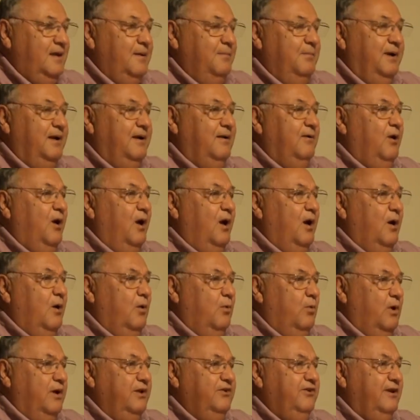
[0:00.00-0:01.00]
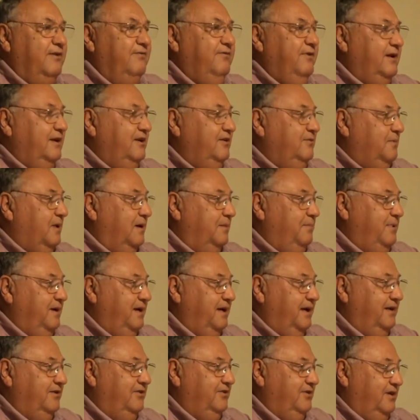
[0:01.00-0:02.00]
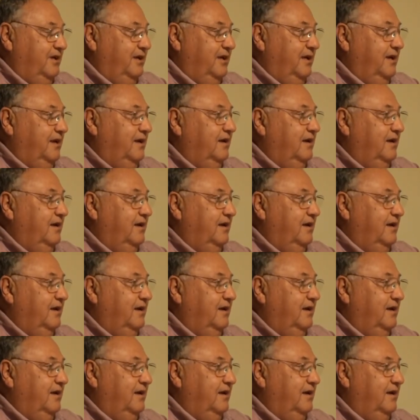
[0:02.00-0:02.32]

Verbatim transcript: but once I finished my PhD.